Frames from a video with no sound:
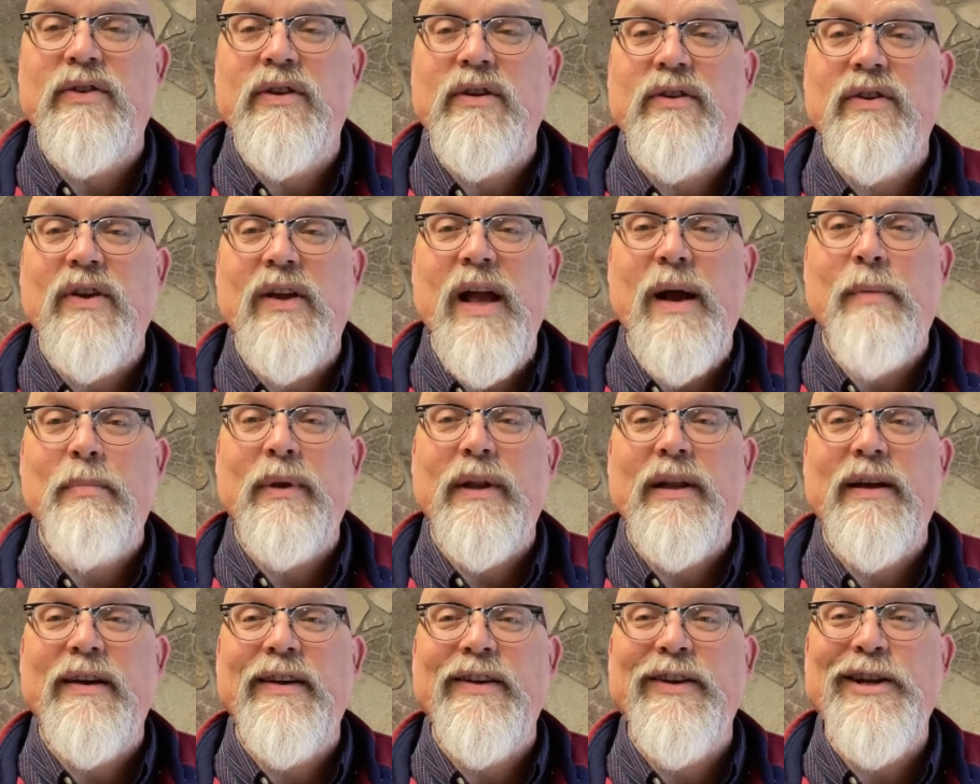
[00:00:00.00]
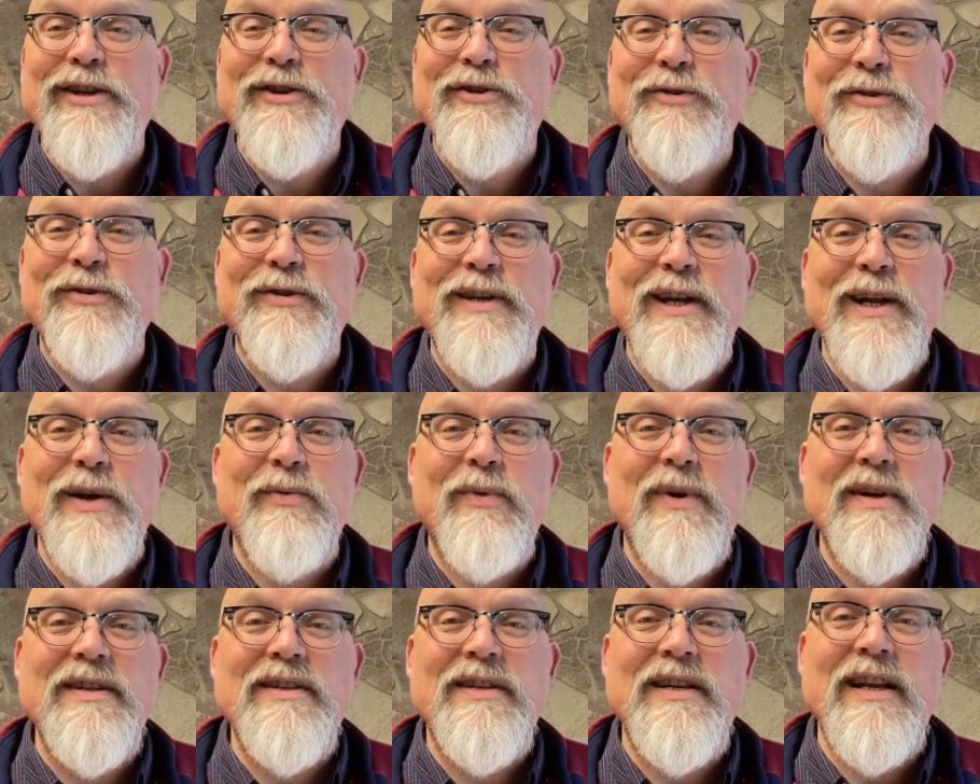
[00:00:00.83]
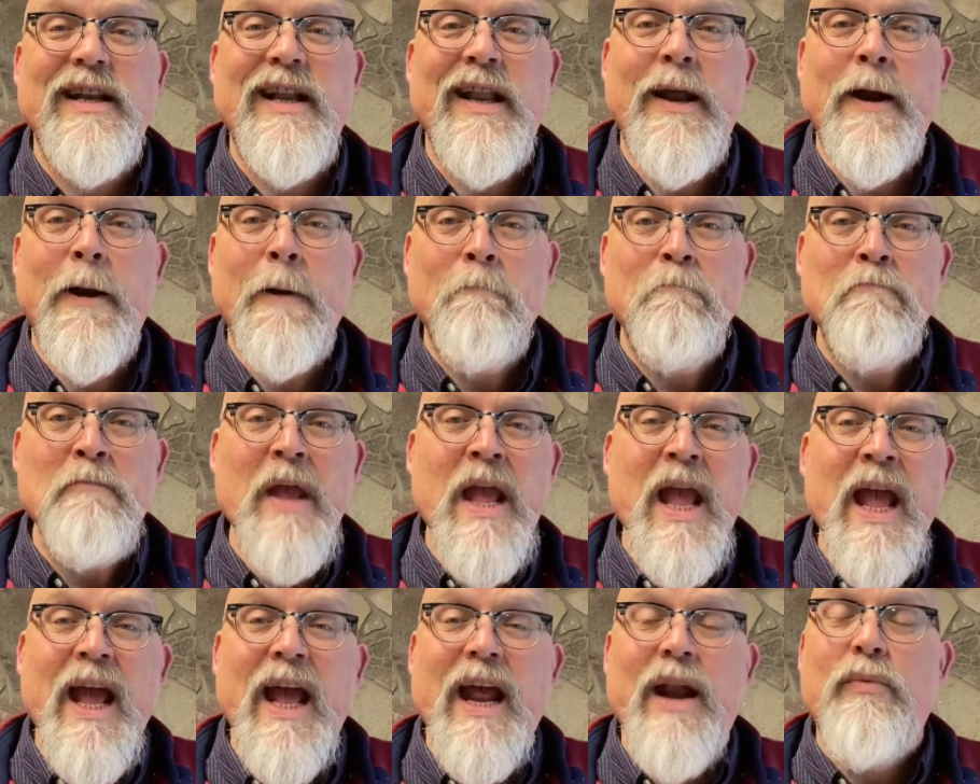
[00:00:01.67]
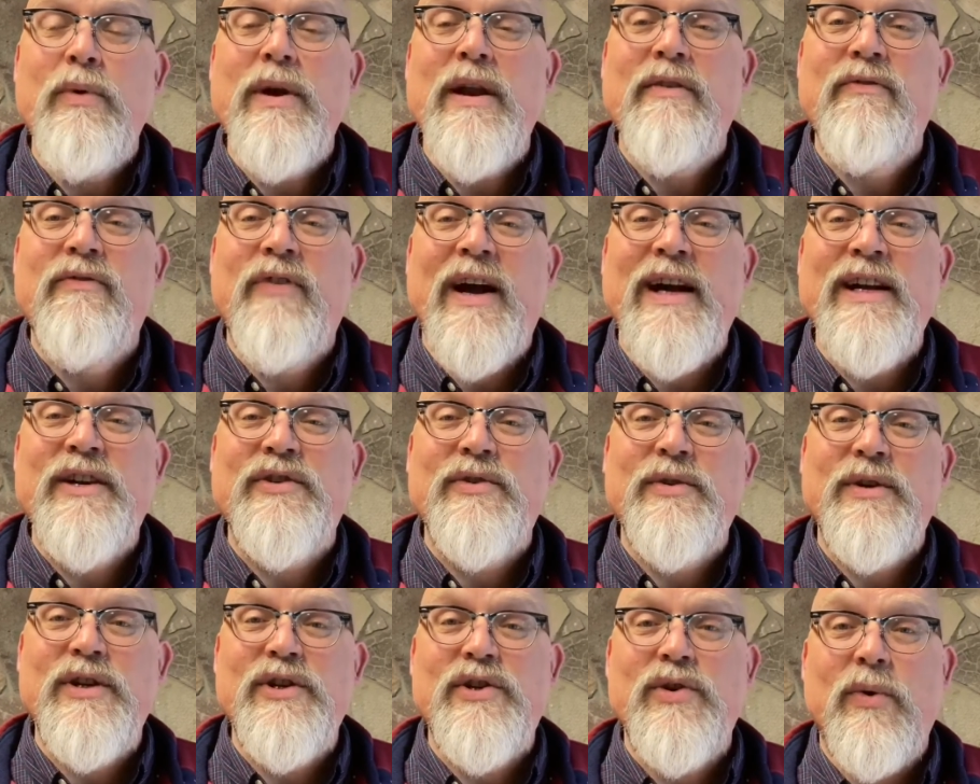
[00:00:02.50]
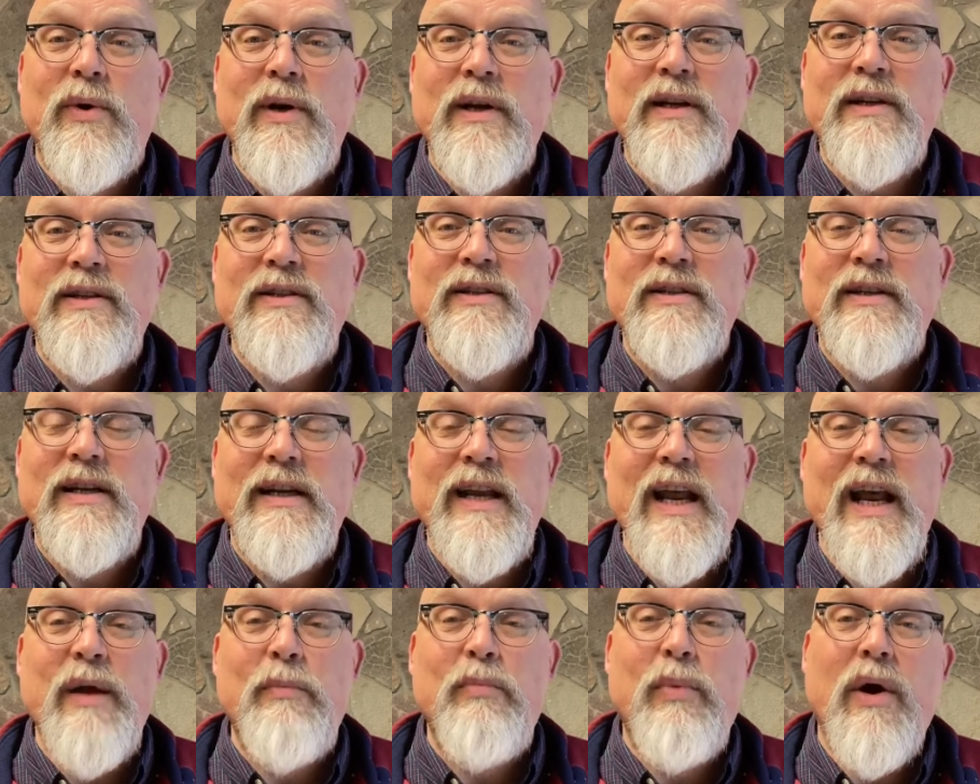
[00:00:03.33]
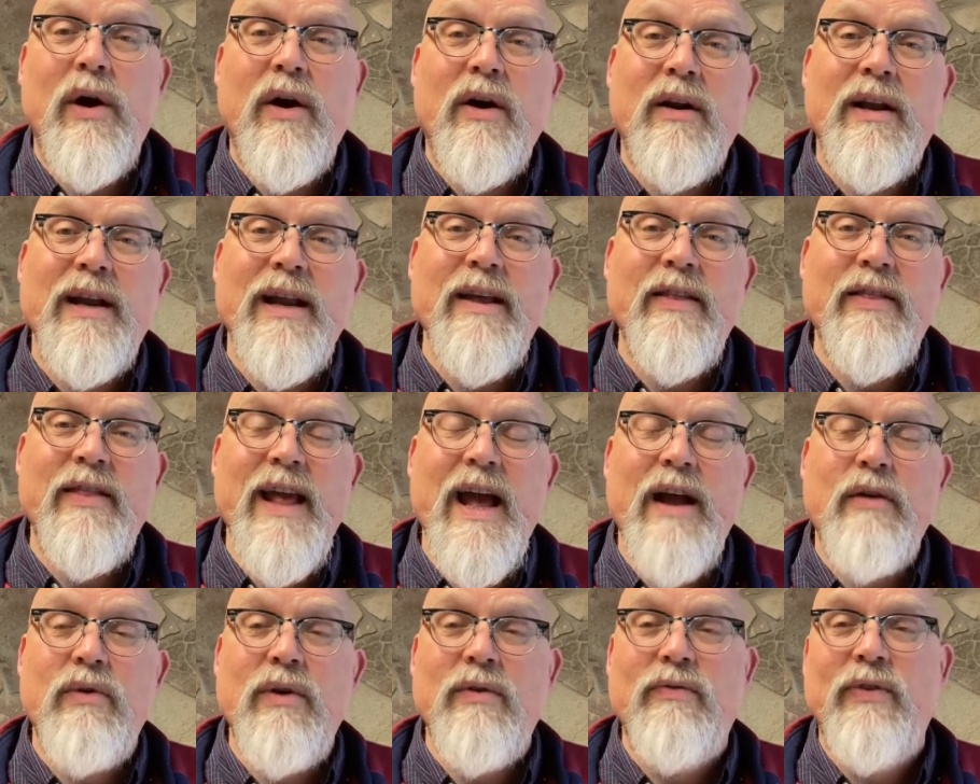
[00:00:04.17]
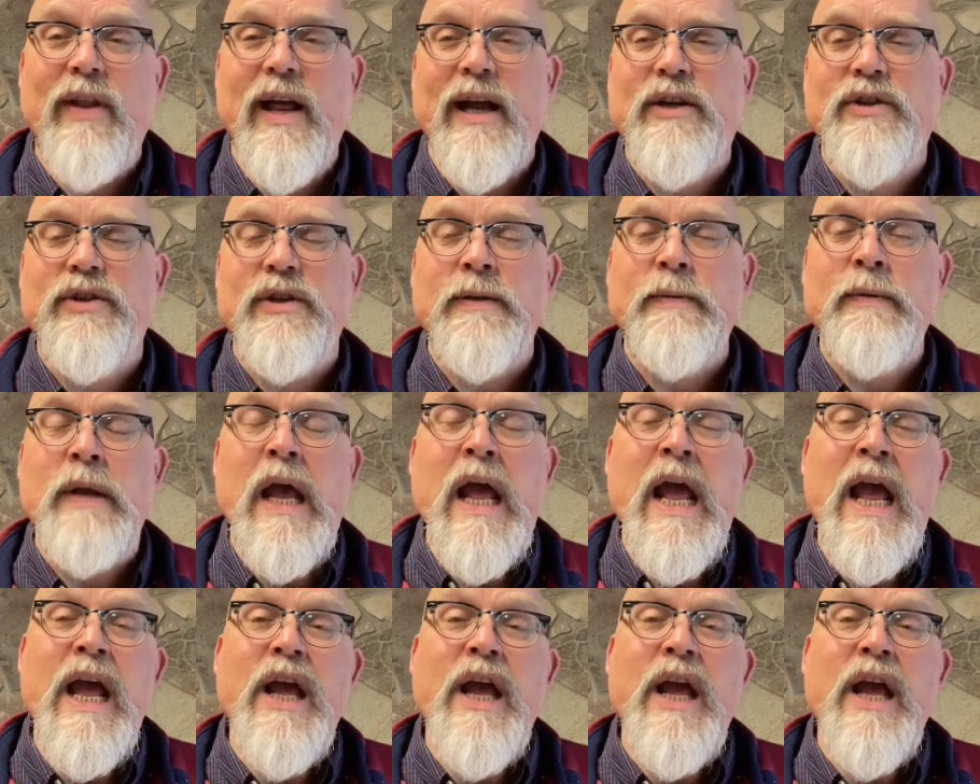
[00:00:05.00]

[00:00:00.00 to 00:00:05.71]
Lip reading: There's a couple of interesting ones in there, and we invite you to join us to take part in that reflection.